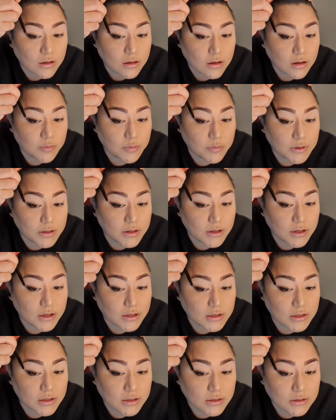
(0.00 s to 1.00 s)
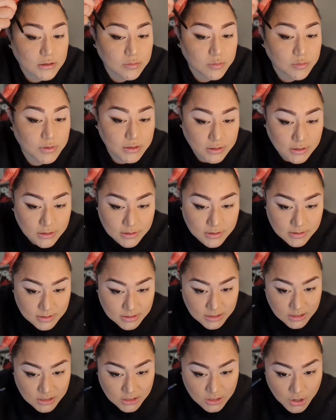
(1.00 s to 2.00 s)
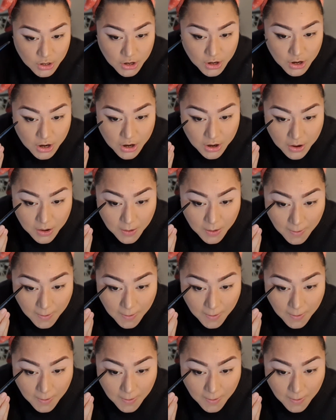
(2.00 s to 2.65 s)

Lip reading: I mean, not easy, but easier.